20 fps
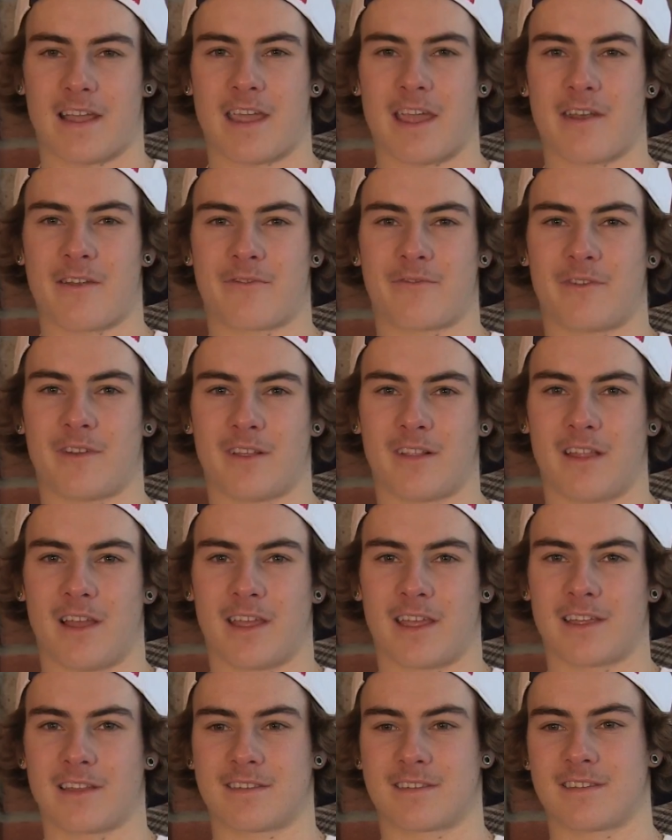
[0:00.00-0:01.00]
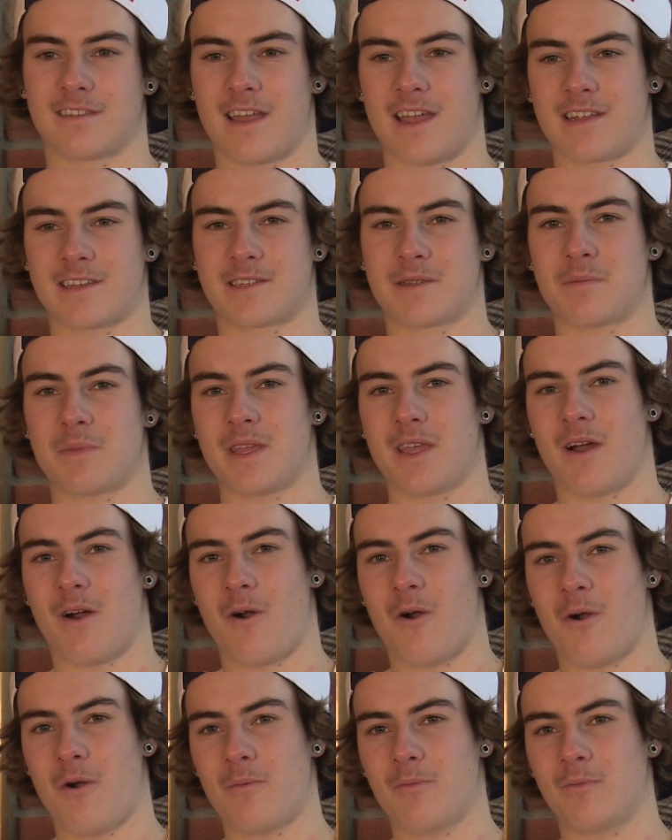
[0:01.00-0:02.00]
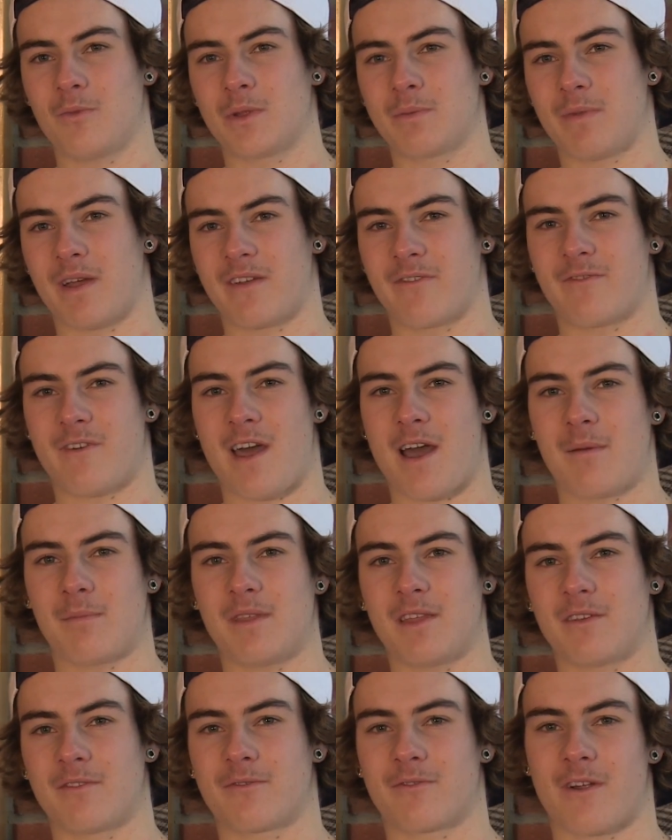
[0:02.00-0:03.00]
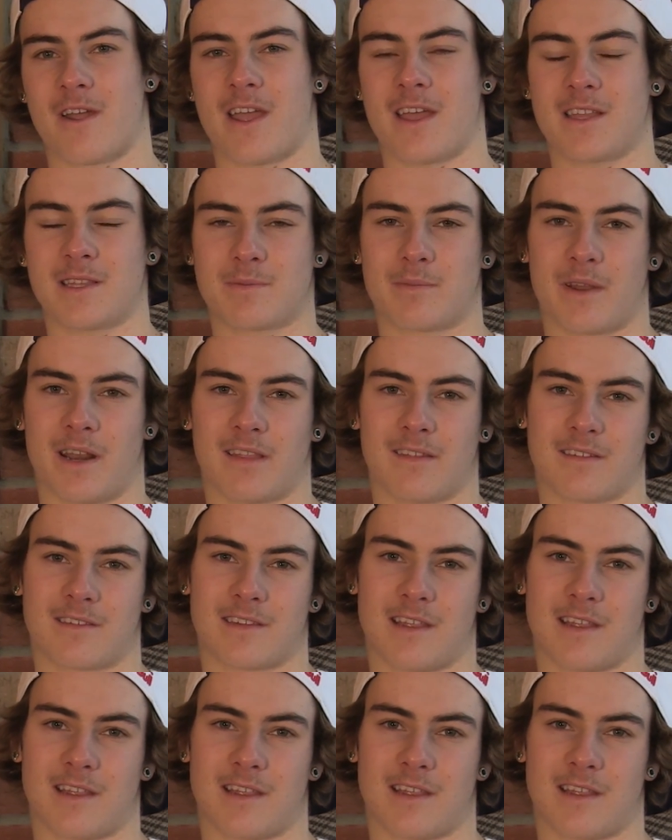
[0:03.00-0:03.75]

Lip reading: I kind of feel like it's nice to be home with my family and friends, but at the